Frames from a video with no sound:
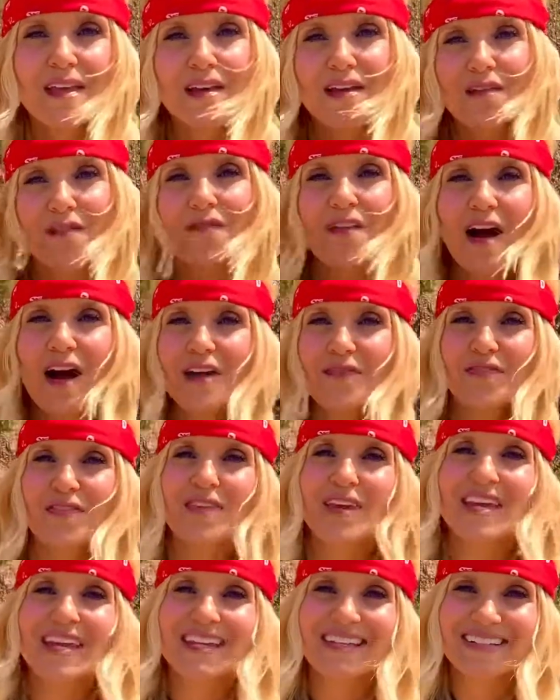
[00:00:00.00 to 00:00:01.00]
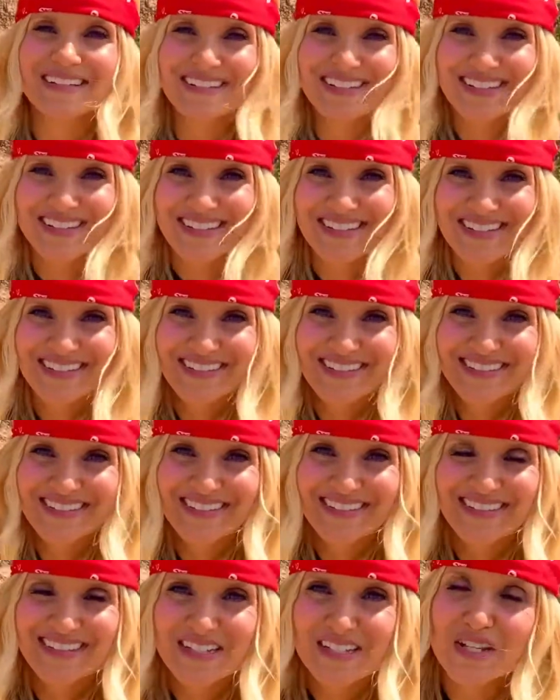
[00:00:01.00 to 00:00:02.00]
Five things
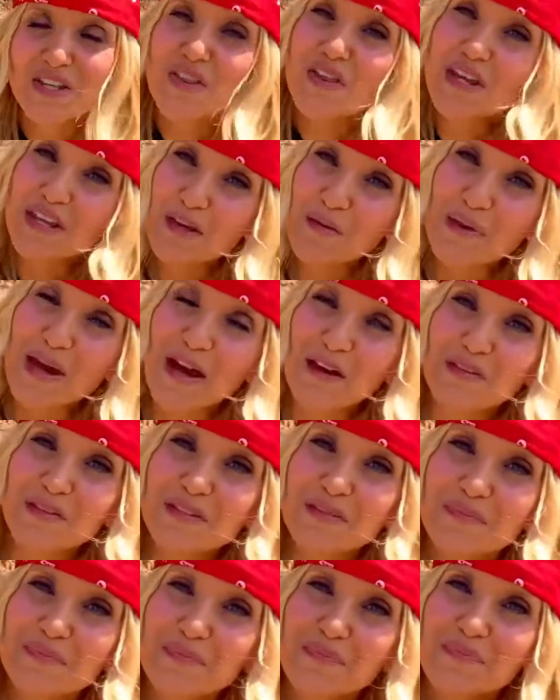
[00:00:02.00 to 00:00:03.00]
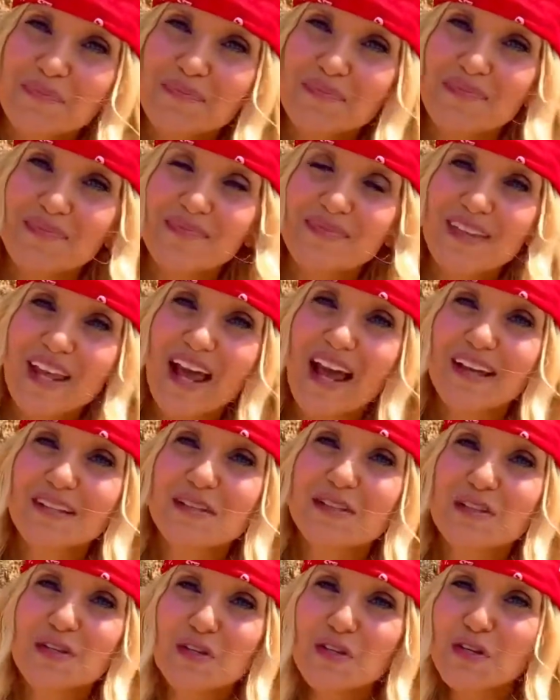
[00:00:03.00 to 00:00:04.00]
to think about
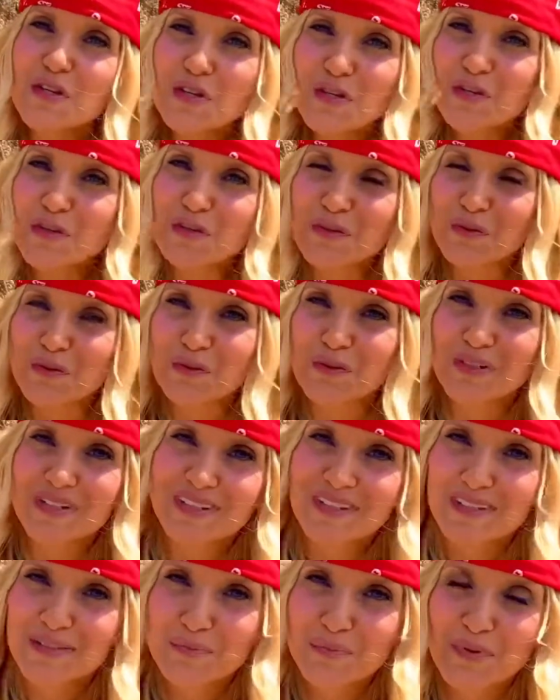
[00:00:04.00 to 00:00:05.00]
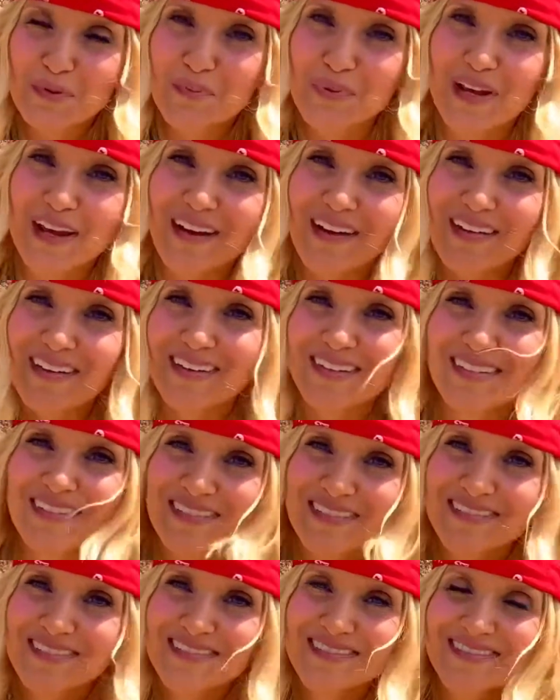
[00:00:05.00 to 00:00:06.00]
as you prepare
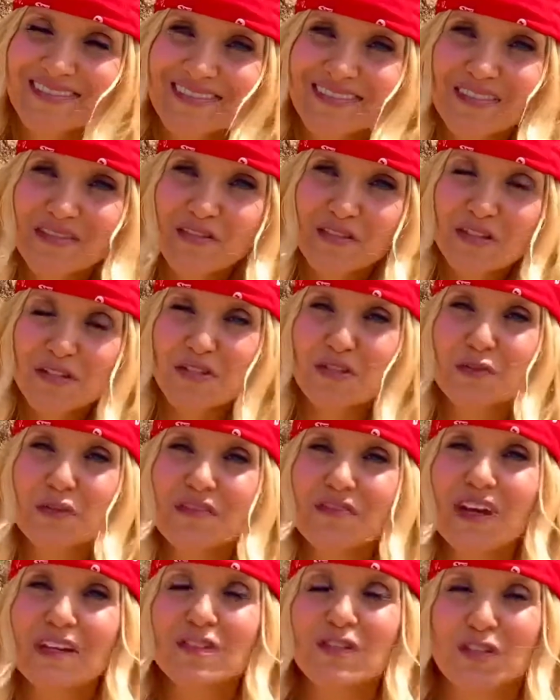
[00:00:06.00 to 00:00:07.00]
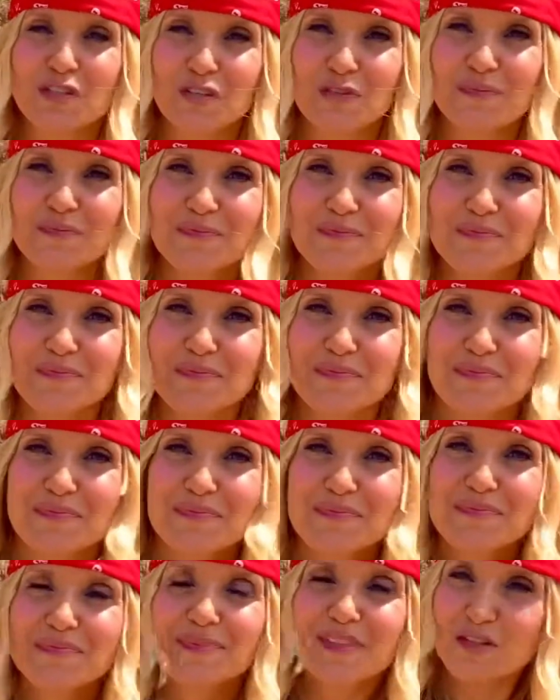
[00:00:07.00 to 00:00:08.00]
for this new adventure.
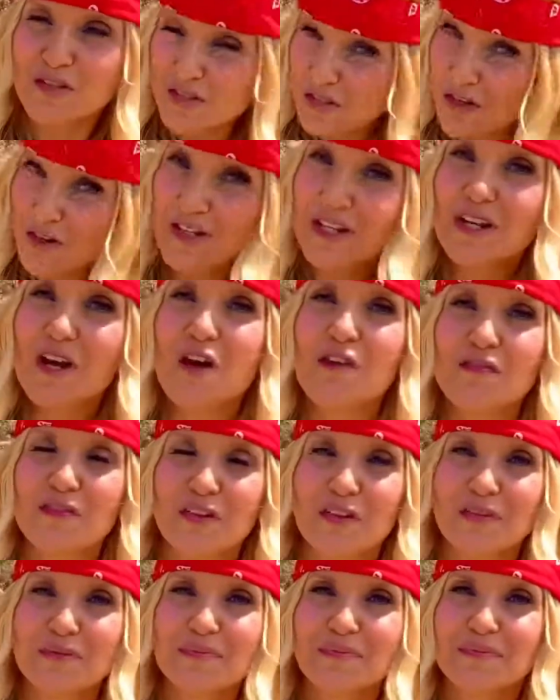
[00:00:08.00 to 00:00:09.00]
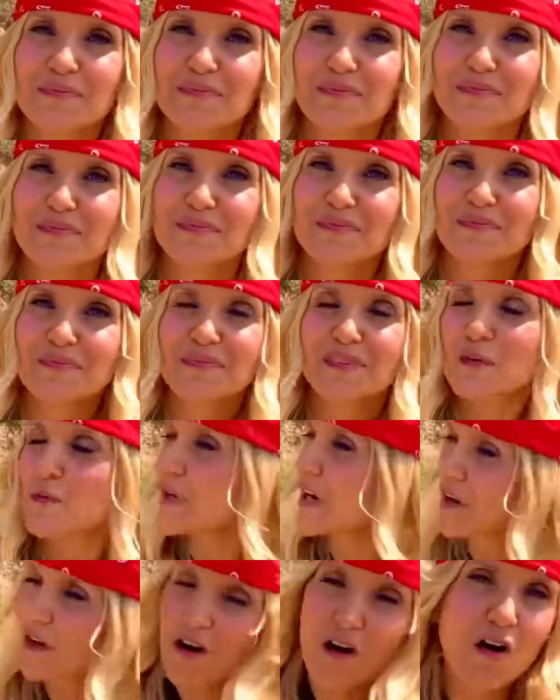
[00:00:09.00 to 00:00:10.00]
You're starting over.
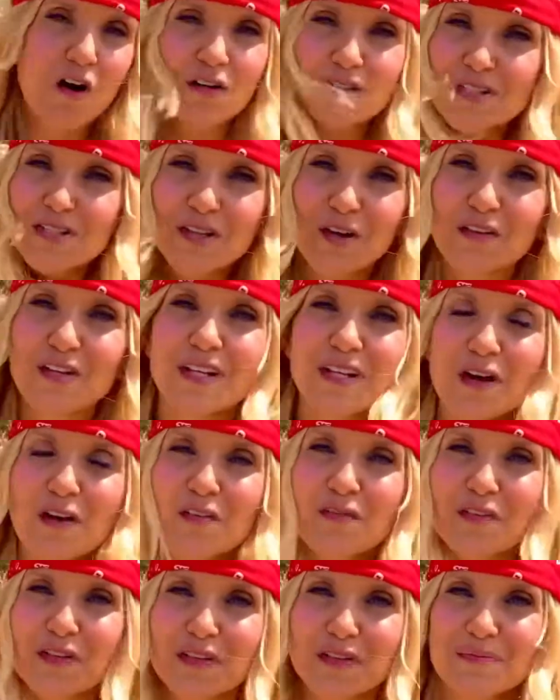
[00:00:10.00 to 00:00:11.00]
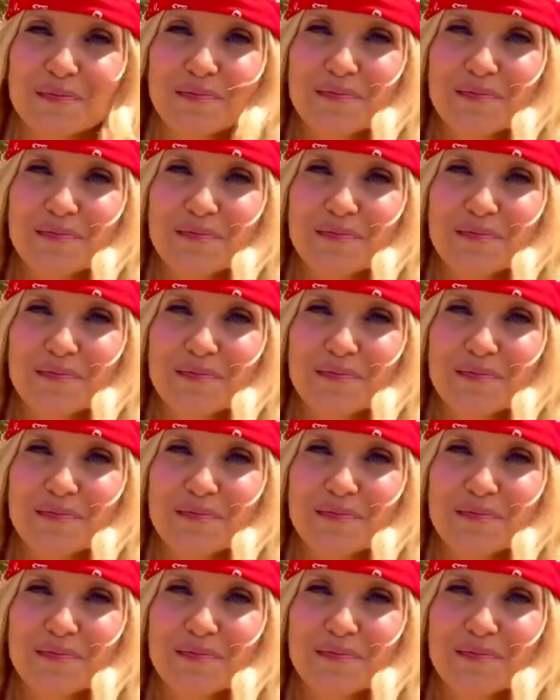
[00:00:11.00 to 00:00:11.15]
We are all starting over.